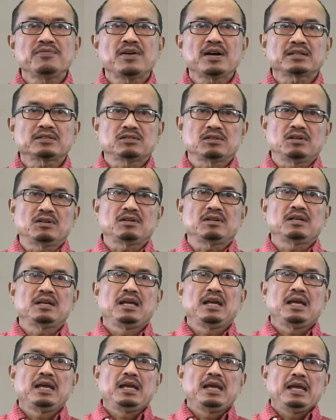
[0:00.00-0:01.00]
factor,
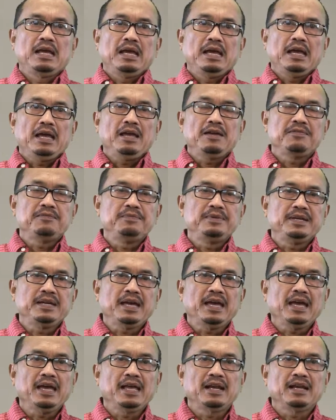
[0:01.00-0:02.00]

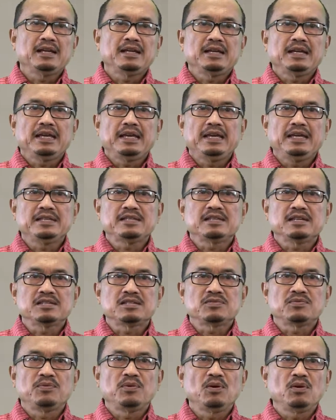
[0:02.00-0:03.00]
FBL, is
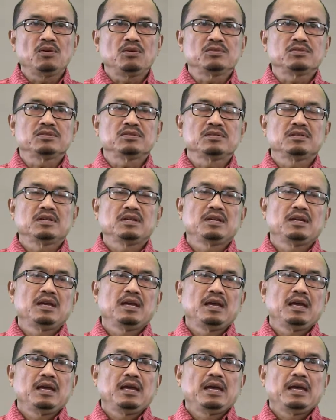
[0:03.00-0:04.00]
as follows.
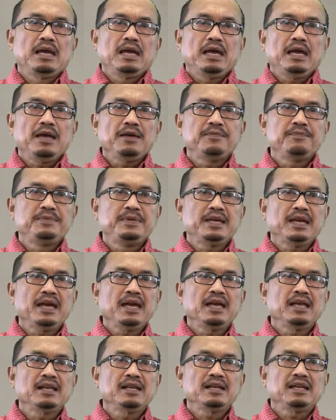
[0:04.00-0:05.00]

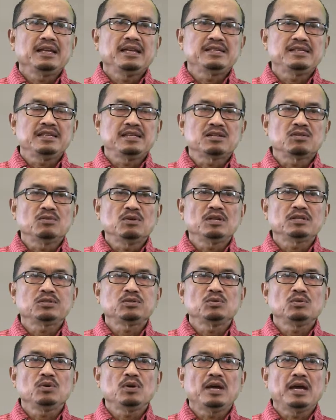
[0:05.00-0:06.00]
FBL is equal
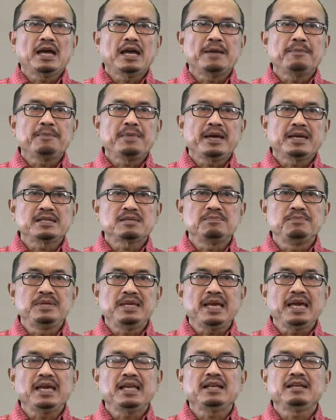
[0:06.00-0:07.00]
to
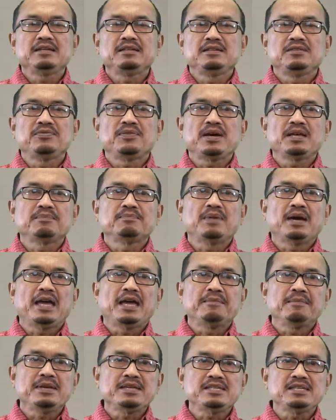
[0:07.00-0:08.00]
MSBL divided by
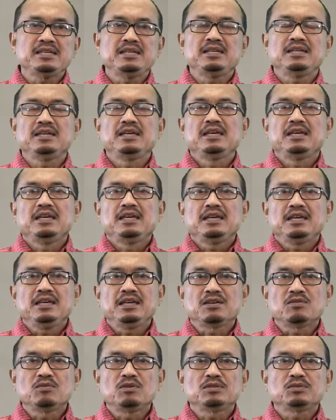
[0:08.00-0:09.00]
MSE
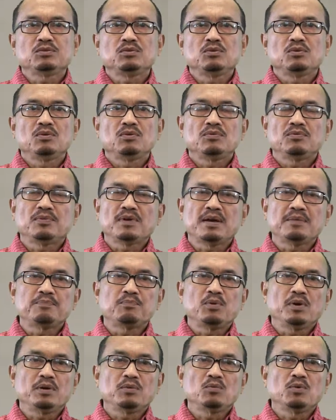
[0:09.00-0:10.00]
equal to
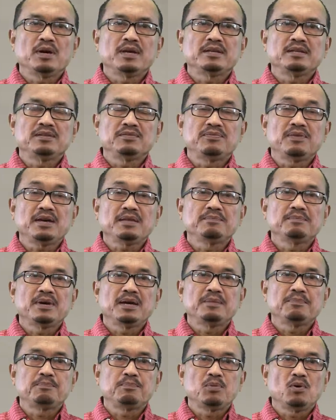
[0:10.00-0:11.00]
5.1 divided
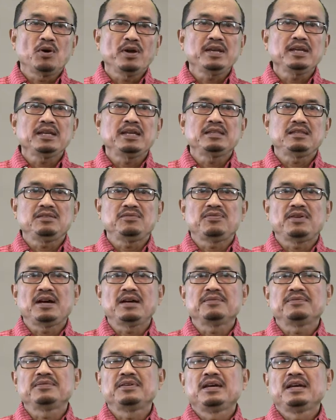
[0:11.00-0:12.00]
by
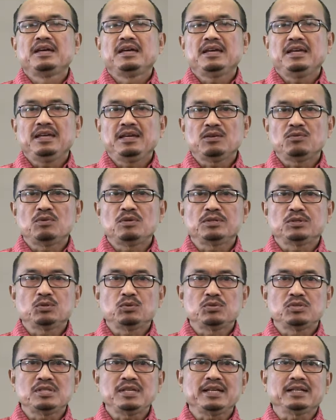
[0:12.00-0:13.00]
0.85 equal
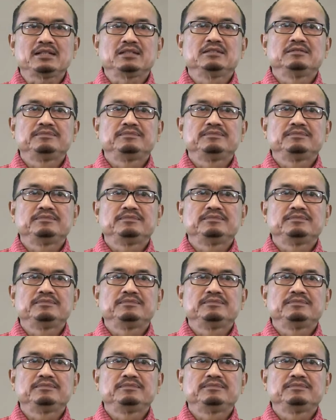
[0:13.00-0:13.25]
to 6.